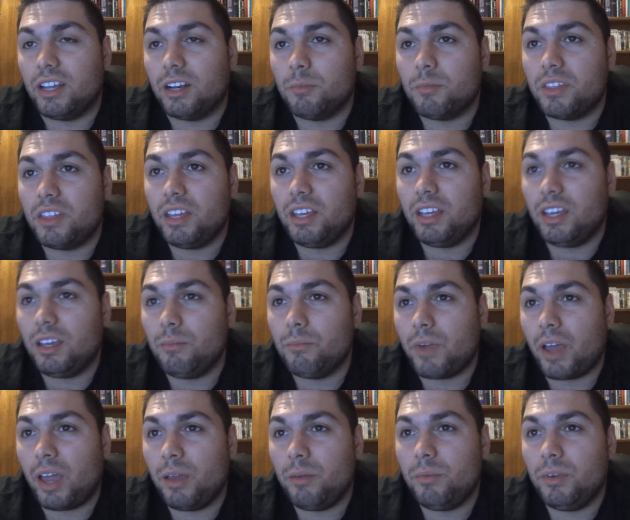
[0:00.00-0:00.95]
and I'm thinking
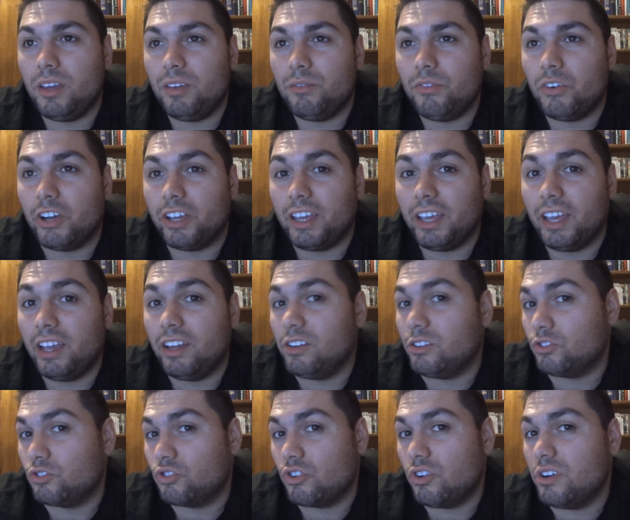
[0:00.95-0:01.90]
maybe if I can,
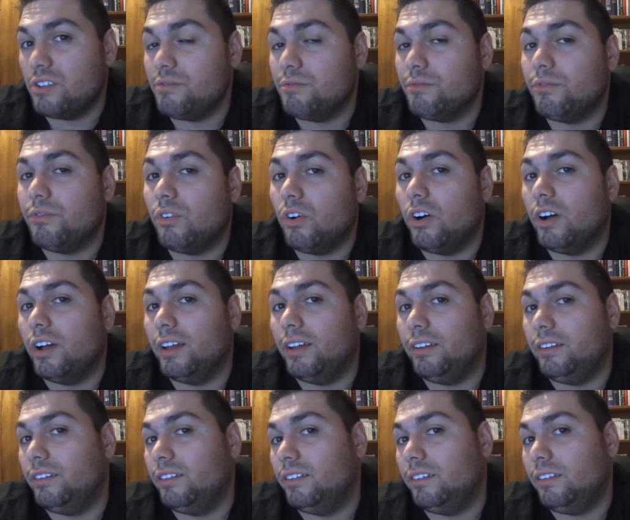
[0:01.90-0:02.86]
I'll try and
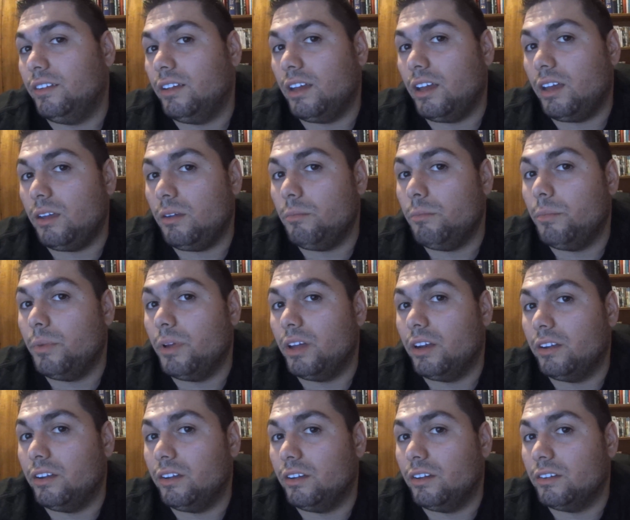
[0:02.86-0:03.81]
find a
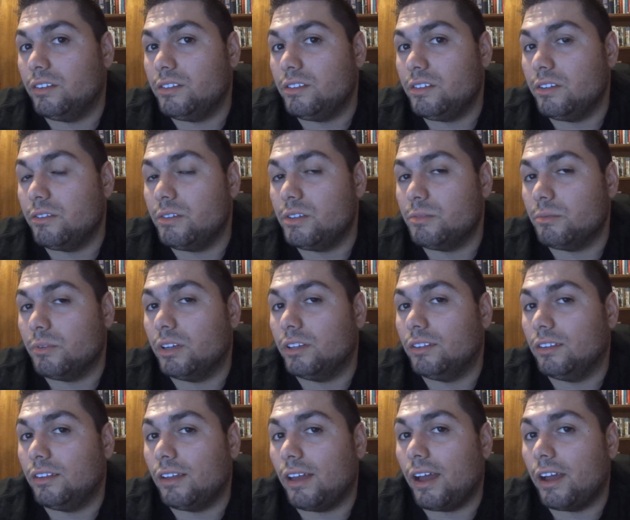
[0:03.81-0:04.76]
better Series
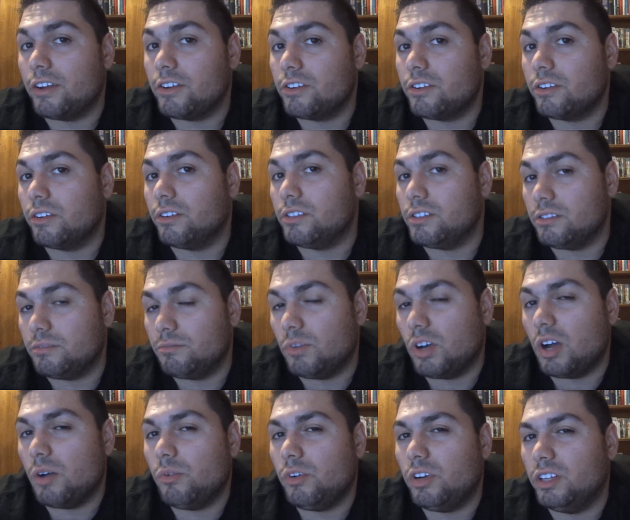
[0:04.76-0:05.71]
1 dash, because
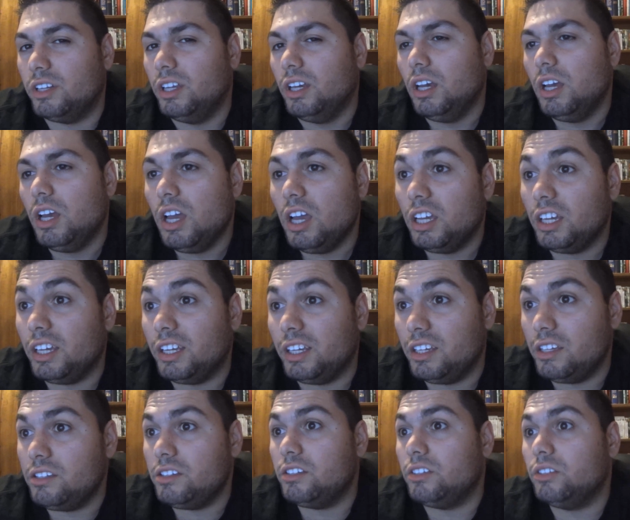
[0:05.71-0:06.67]
my one, it
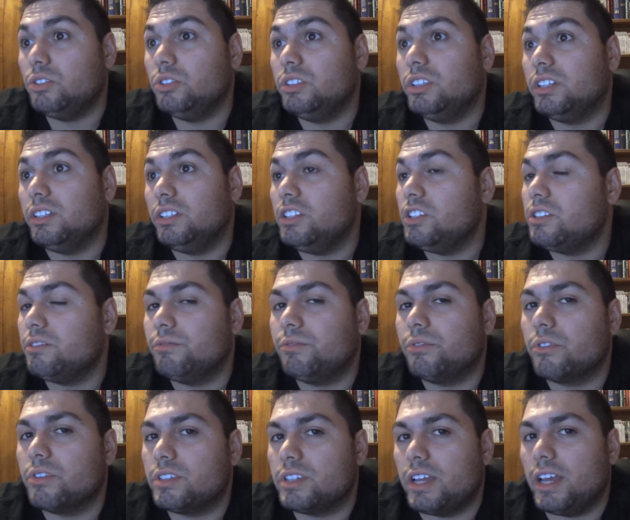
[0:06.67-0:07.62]
is in good condition
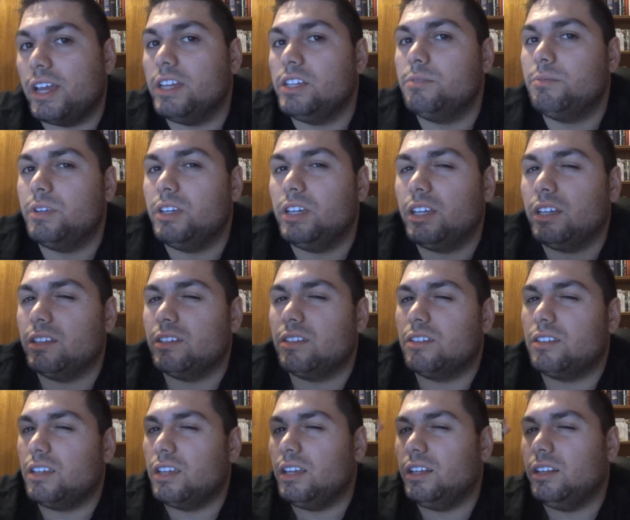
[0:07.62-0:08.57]
for its age, but you can
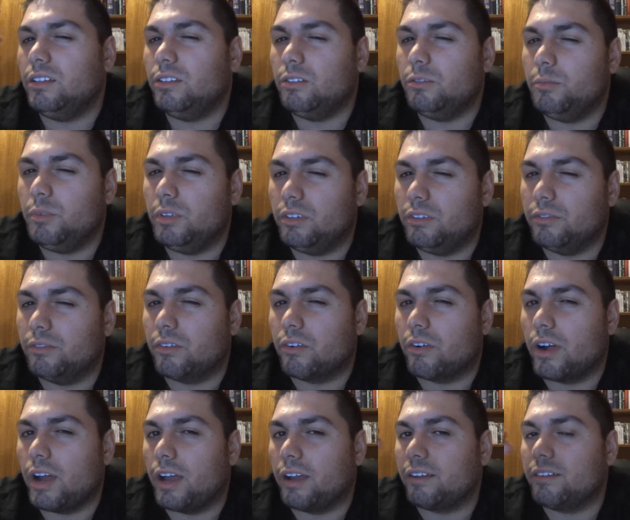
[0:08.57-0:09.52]
see a little bit of
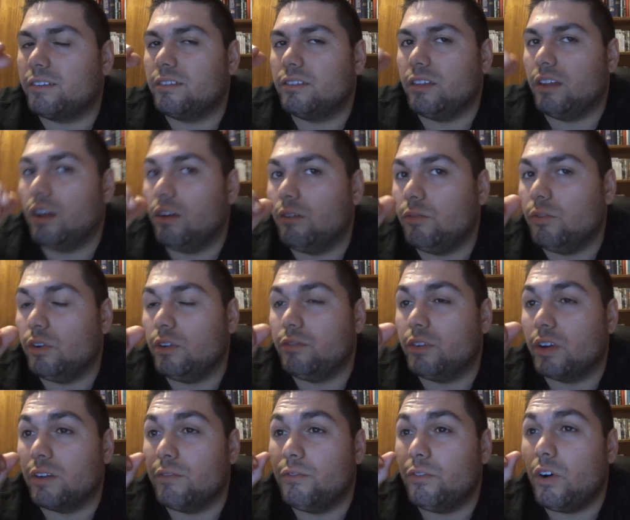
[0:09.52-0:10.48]
cracks, and I thought if
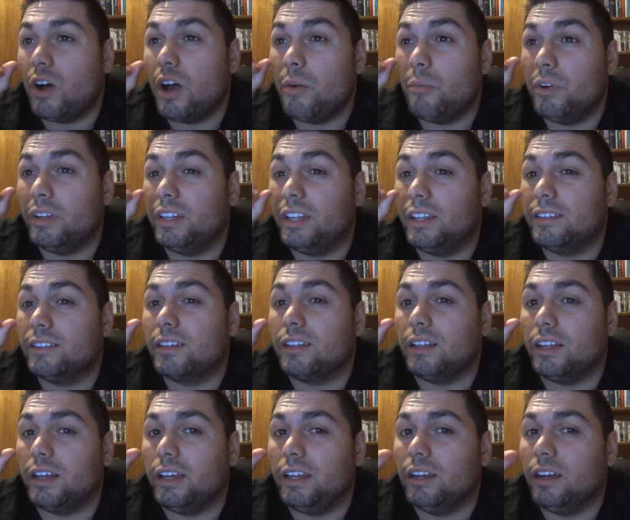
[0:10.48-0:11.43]
I can find one that's
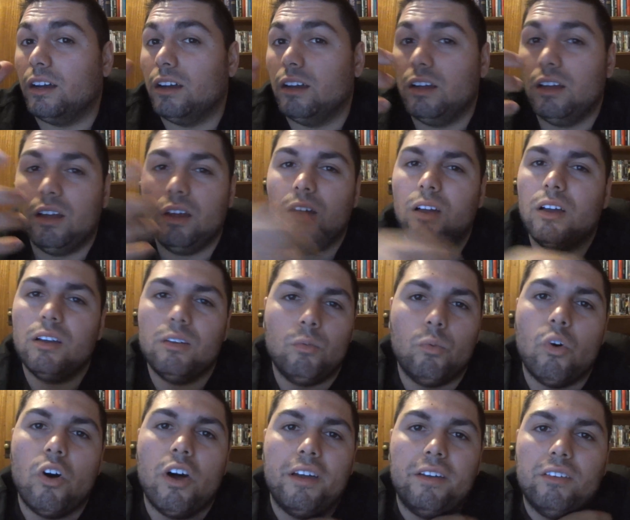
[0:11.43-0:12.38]
cleaner,
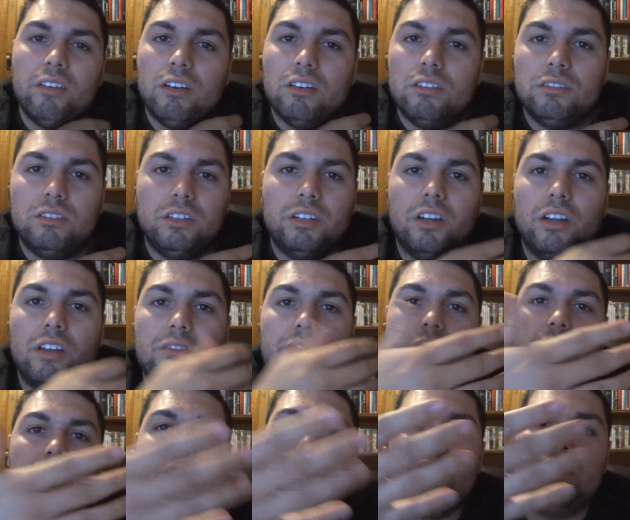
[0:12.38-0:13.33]
why not, you know, if,
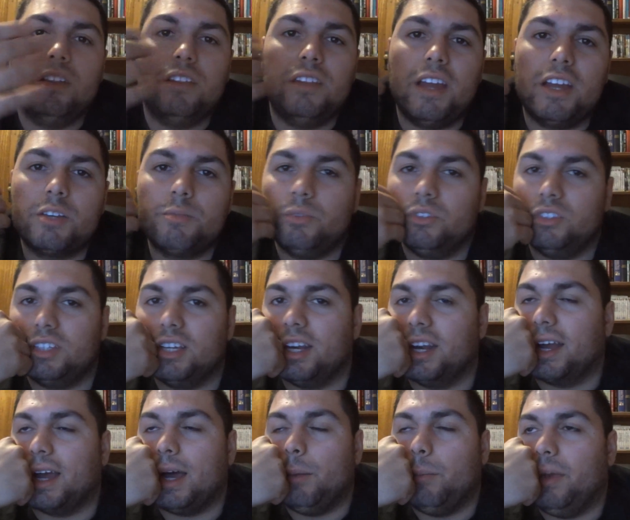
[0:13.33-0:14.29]
if the dashboard's
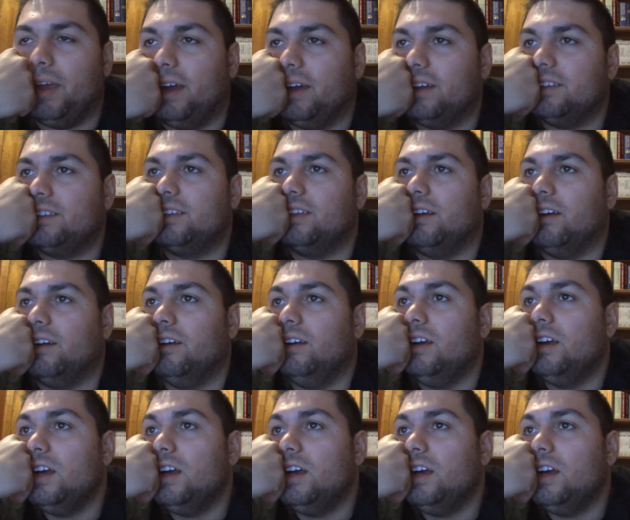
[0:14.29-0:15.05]
going to come out, so,